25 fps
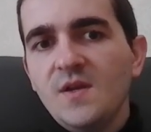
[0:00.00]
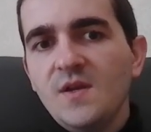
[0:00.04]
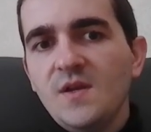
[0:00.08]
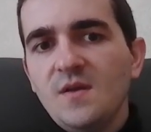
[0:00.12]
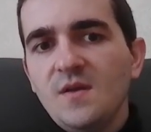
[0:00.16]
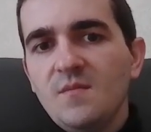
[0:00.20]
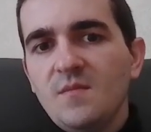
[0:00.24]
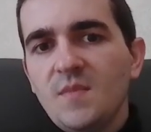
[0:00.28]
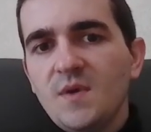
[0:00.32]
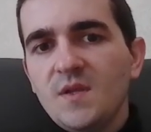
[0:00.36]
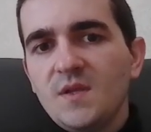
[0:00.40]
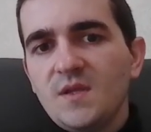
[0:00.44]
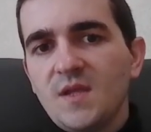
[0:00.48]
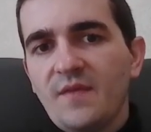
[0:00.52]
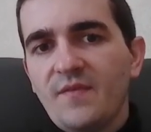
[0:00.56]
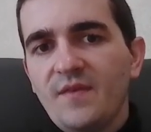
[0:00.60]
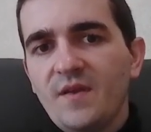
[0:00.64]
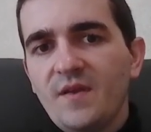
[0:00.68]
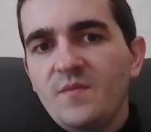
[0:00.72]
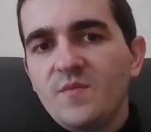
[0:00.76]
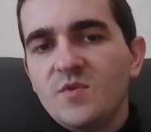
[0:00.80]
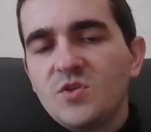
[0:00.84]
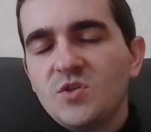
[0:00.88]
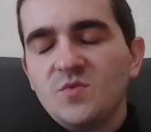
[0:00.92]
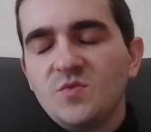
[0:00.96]
But I
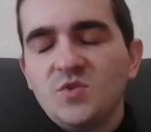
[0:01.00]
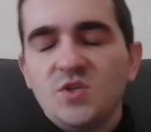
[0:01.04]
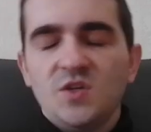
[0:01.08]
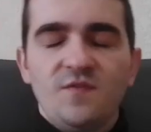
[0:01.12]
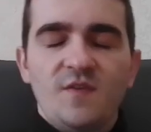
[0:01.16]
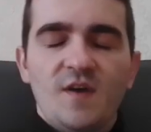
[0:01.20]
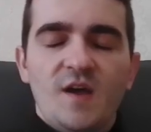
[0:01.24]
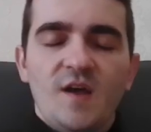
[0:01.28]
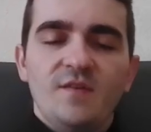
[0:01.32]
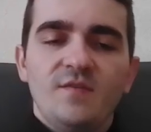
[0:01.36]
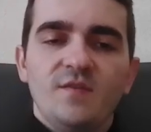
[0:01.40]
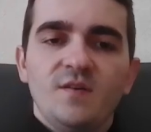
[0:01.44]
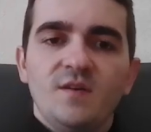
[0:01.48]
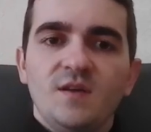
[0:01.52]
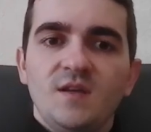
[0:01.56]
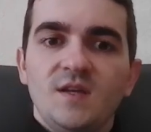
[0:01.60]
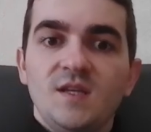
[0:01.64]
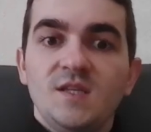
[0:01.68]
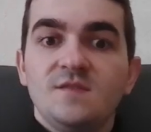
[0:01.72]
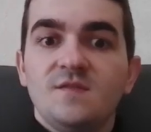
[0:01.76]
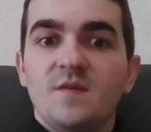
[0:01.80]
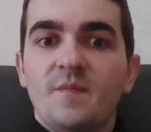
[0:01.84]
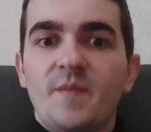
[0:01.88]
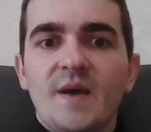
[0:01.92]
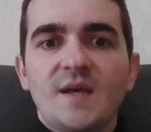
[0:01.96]
think bishop g5
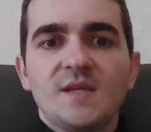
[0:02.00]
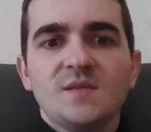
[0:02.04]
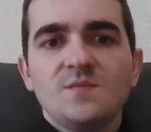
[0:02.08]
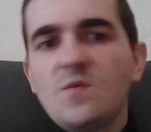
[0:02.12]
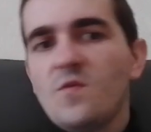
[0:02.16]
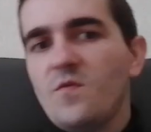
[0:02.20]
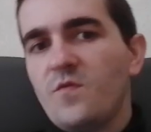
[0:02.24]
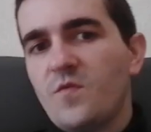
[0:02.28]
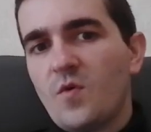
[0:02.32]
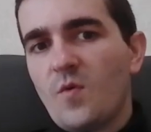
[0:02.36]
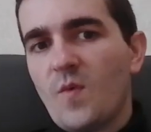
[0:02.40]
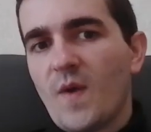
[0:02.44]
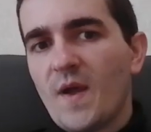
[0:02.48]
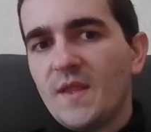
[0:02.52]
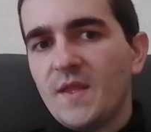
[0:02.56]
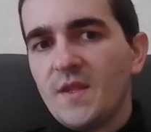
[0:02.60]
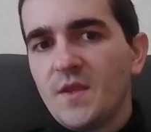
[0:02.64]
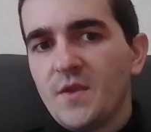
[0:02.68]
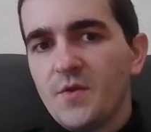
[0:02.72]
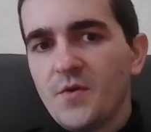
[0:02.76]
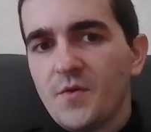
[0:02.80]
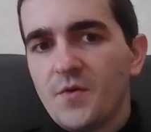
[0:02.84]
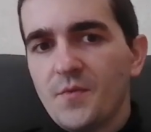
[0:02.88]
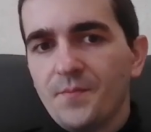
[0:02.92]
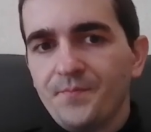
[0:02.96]
is the best move for white
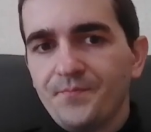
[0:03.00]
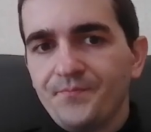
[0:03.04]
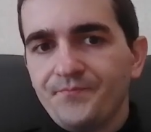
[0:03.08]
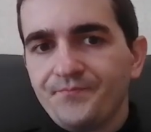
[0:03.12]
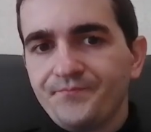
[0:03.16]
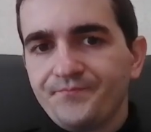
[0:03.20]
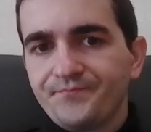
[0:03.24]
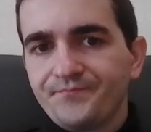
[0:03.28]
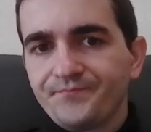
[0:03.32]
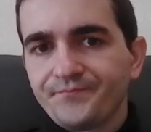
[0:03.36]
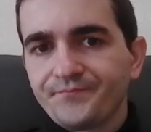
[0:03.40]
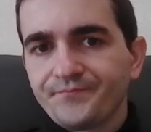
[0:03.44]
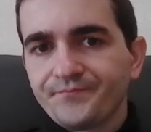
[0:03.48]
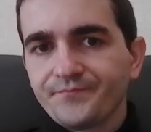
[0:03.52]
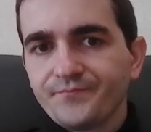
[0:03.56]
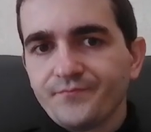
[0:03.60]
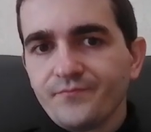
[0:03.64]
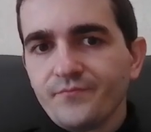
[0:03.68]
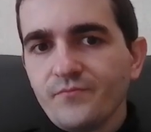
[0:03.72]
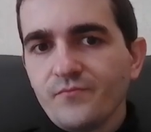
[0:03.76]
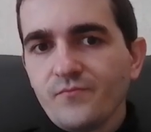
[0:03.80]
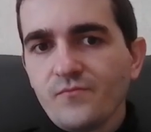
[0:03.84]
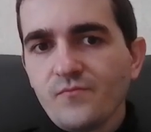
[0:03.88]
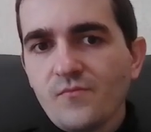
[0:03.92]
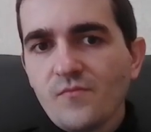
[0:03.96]
here.
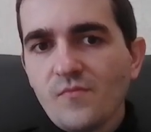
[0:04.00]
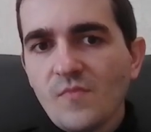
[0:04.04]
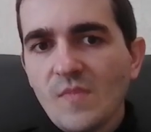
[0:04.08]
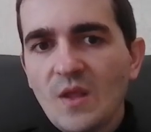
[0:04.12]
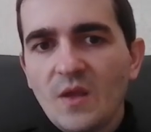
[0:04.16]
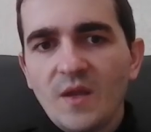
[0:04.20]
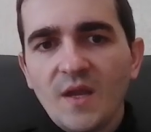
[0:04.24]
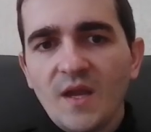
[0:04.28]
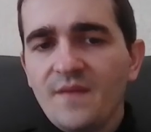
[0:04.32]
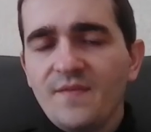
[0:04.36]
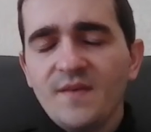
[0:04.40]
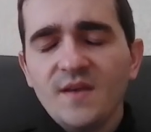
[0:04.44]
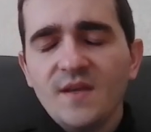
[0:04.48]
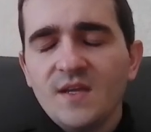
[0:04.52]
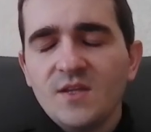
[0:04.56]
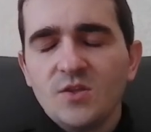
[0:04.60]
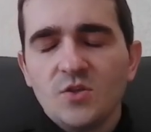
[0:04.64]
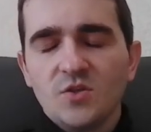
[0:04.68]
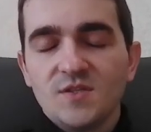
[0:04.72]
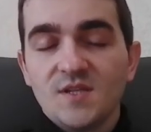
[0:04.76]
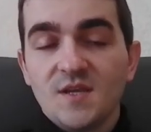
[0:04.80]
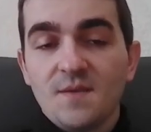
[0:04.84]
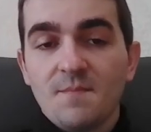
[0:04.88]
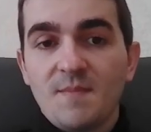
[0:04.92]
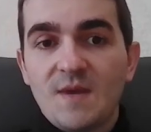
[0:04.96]
I think it
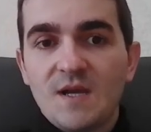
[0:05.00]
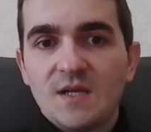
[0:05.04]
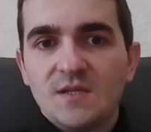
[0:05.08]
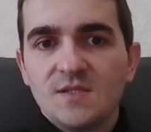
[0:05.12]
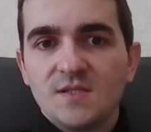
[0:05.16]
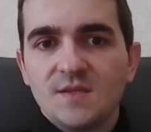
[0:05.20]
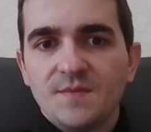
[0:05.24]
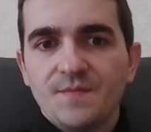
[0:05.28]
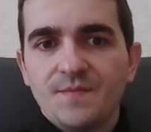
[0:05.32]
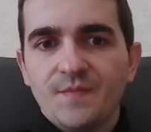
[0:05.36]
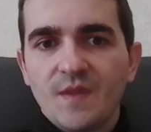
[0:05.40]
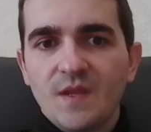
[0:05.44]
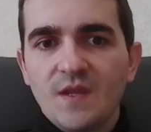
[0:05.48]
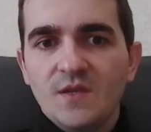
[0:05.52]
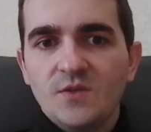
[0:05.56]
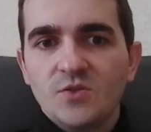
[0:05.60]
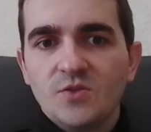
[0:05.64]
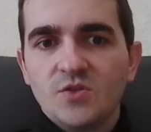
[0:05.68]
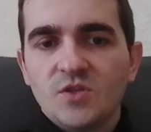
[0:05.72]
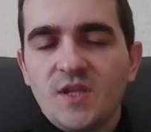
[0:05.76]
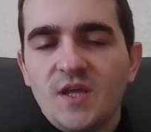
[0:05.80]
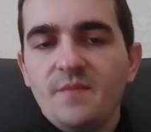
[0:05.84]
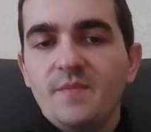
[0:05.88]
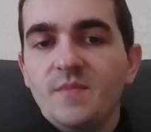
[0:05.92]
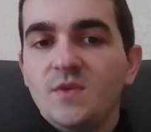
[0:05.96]
was a must.
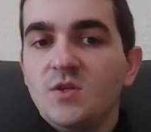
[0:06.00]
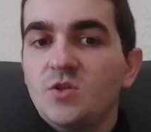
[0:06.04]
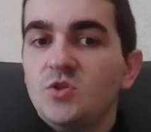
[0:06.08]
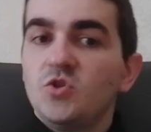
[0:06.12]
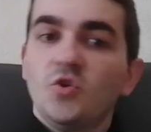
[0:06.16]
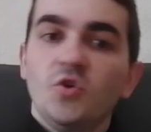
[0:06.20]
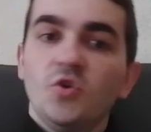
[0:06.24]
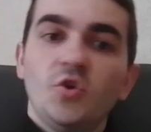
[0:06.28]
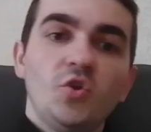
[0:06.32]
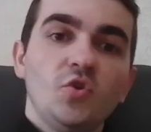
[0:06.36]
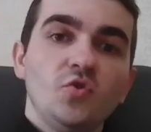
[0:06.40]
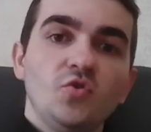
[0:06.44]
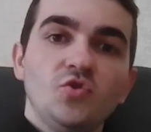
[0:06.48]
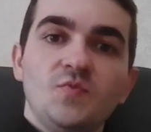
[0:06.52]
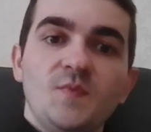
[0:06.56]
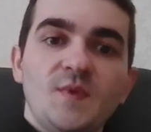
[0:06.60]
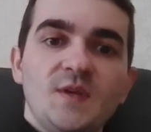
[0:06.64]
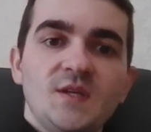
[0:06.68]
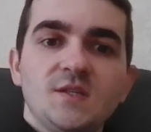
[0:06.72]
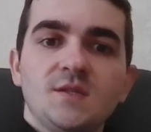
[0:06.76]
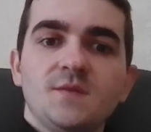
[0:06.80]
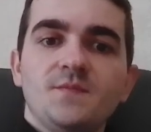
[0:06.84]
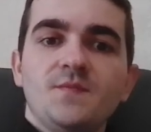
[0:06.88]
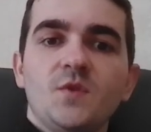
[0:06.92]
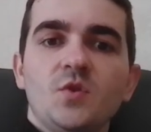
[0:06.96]
So knight b2, huge
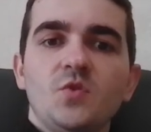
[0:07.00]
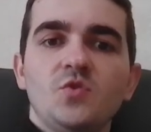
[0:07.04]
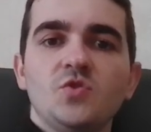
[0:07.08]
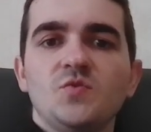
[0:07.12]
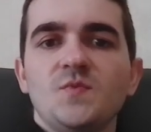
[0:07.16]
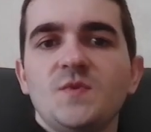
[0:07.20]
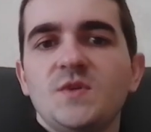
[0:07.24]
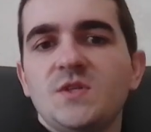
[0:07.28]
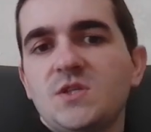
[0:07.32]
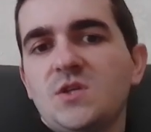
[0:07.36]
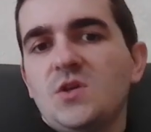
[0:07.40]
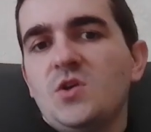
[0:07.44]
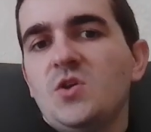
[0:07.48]
miss, huge miss.